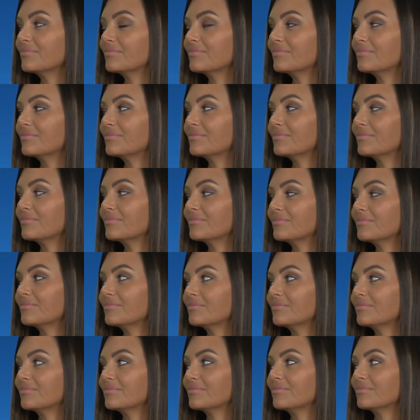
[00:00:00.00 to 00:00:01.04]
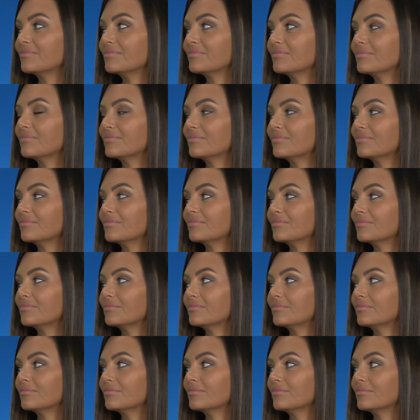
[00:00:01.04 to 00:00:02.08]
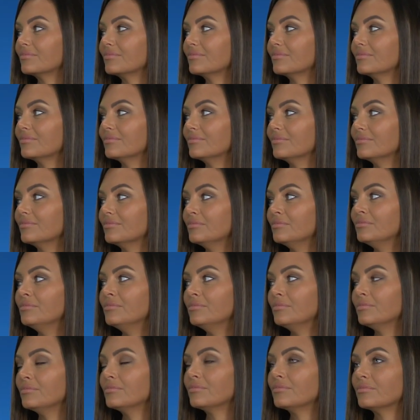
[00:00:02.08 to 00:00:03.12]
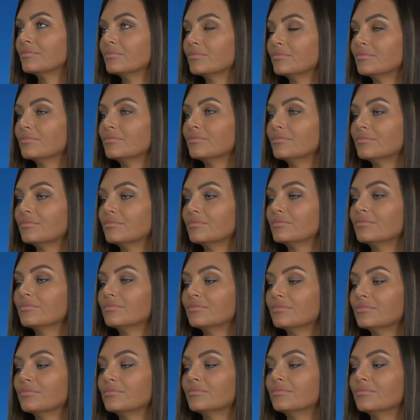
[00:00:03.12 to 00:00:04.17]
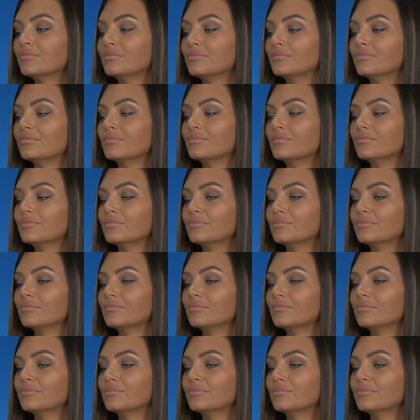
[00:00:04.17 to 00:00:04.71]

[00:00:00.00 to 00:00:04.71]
The person shown says nothing.